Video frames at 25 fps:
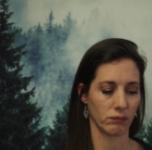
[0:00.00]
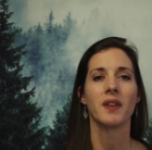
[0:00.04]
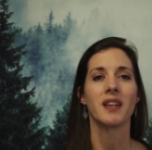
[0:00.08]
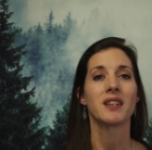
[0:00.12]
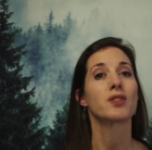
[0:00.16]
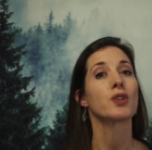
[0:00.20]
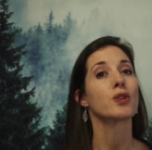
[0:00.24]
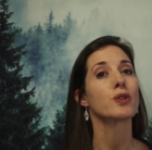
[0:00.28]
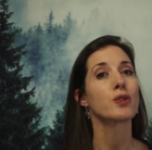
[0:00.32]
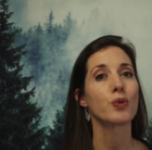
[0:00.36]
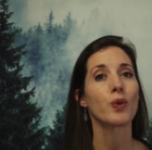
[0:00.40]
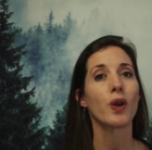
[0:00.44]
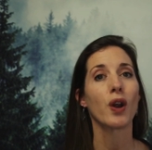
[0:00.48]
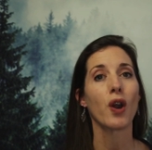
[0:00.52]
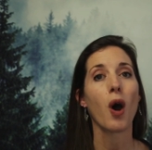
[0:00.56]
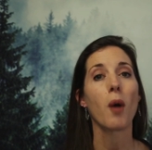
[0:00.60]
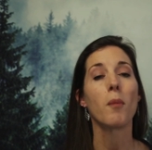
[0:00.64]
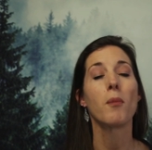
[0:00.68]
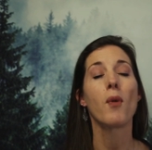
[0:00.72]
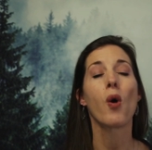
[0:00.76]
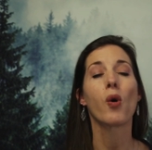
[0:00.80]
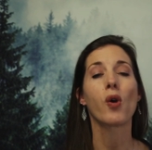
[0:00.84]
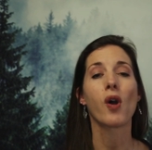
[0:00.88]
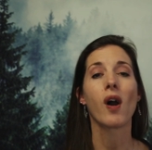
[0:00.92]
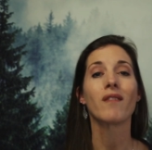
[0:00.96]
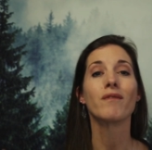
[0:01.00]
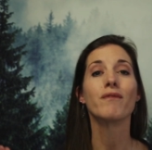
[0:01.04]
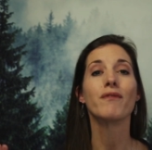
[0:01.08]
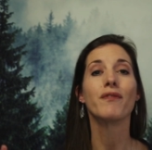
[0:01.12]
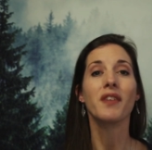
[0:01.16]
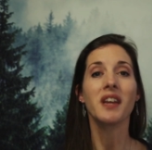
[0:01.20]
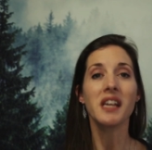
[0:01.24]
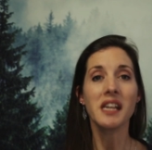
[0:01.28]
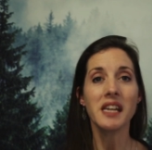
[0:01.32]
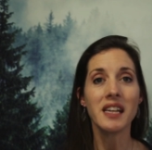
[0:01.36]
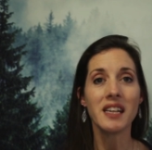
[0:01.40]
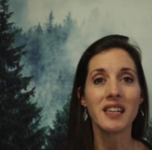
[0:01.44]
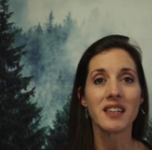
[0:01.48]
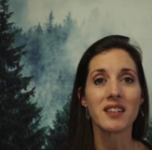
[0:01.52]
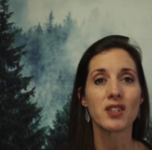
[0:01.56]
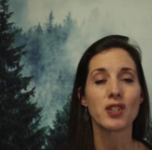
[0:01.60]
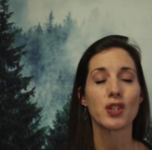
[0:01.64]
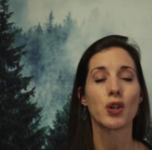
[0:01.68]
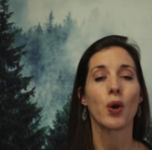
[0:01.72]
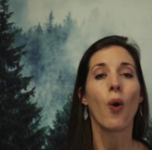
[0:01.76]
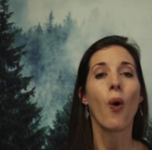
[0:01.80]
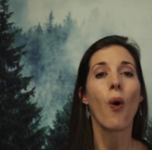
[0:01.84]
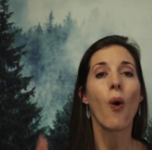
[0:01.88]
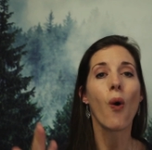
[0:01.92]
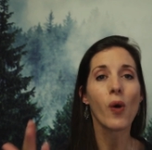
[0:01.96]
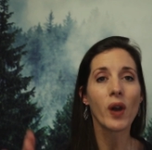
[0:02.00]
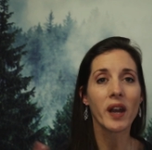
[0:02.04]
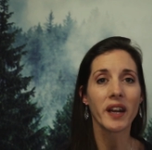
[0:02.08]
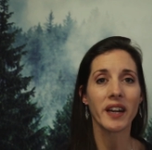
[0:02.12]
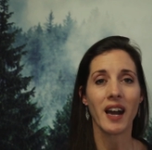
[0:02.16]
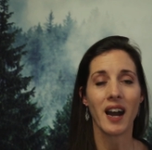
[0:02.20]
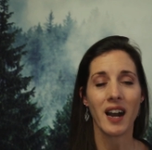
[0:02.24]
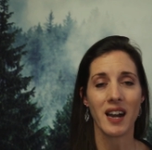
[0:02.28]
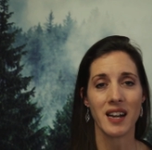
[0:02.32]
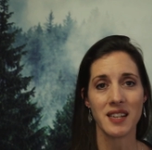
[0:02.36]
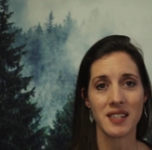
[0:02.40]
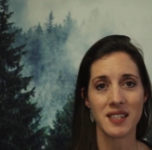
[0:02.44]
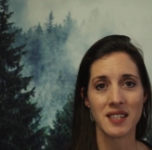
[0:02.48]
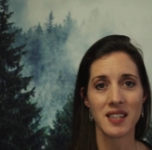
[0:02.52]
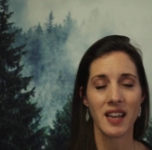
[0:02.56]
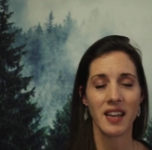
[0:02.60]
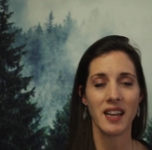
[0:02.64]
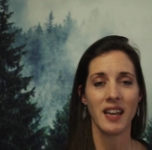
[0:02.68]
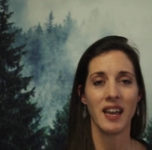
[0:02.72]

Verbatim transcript: It's also a lot more convenient to organize.